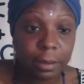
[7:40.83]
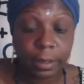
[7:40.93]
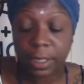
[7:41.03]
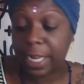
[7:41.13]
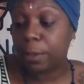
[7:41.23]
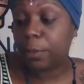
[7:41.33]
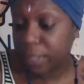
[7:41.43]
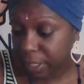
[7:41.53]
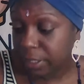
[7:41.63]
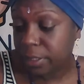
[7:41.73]
rest, and it's like,
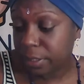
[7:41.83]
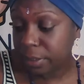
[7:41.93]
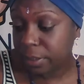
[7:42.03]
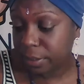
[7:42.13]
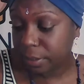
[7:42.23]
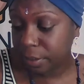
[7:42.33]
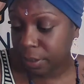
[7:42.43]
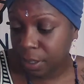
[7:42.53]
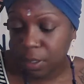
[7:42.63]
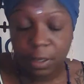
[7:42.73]
what the hell is this?
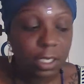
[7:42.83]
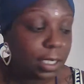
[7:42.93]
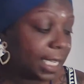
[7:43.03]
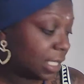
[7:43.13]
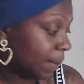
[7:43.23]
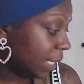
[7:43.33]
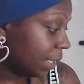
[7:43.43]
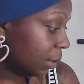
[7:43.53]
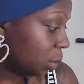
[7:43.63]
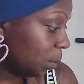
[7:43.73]
Just like
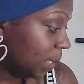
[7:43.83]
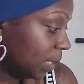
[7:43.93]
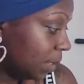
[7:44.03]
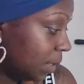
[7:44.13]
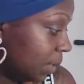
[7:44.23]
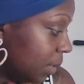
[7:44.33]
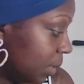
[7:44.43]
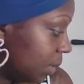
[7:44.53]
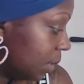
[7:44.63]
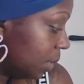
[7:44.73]
somebody else. Who was it?
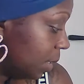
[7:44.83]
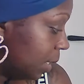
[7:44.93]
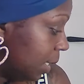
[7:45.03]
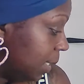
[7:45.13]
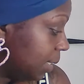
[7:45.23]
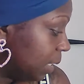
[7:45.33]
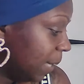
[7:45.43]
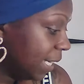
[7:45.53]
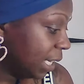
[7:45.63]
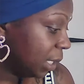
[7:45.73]

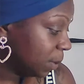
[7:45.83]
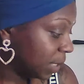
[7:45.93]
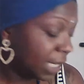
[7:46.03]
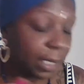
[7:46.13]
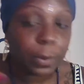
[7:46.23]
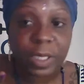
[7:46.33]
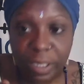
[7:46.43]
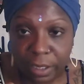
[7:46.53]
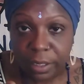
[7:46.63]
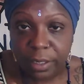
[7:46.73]
Somebody else was like,
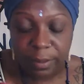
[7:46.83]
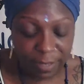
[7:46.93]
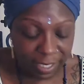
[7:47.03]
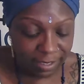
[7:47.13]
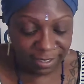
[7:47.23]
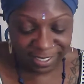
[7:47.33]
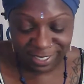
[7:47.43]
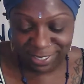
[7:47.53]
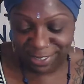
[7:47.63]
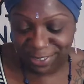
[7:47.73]
what's this? Right?
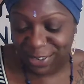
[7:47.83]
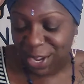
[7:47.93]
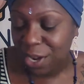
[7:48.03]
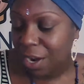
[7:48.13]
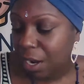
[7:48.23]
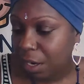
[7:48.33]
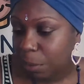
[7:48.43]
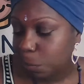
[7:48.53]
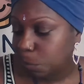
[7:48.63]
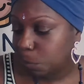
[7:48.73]
So
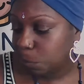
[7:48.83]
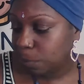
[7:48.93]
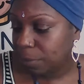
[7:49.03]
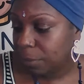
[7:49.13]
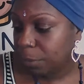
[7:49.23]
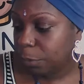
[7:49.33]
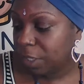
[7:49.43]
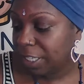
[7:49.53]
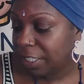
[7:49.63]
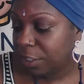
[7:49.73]

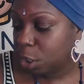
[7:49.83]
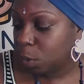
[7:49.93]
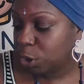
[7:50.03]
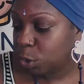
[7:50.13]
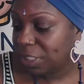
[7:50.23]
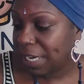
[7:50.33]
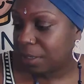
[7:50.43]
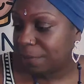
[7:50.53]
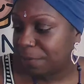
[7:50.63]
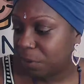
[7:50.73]
really know what you
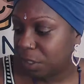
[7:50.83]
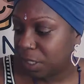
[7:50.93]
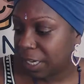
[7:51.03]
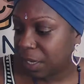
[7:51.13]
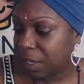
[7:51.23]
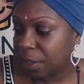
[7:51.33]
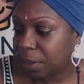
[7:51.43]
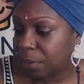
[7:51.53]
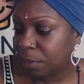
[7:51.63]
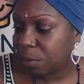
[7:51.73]
signed up for,
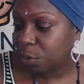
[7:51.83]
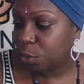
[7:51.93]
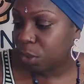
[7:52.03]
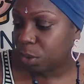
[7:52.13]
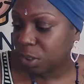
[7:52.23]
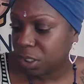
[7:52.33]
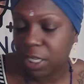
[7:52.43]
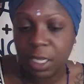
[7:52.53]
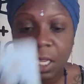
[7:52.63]
and you will